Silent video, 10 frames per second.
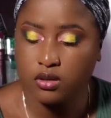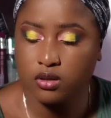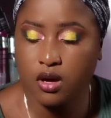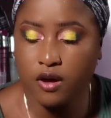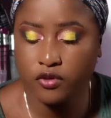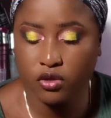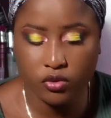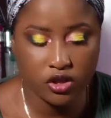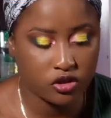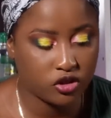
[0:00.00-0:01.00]
So after
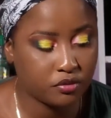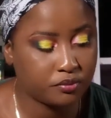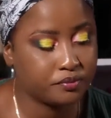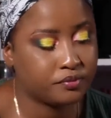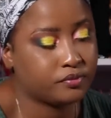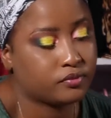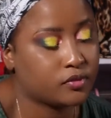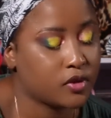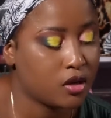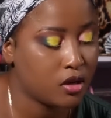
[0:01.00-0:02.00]
which,
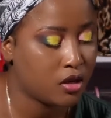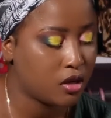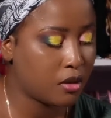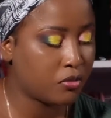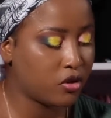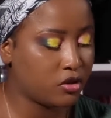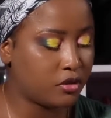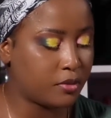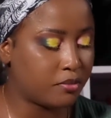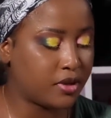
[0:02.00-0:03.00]
I'm going
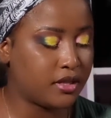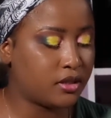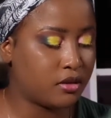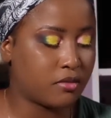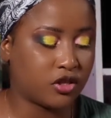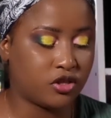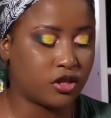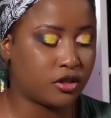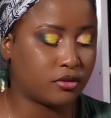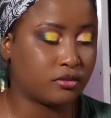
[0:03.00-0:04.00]
to be blending my
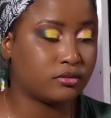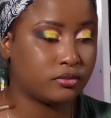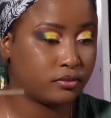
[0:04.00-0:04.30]
shadow,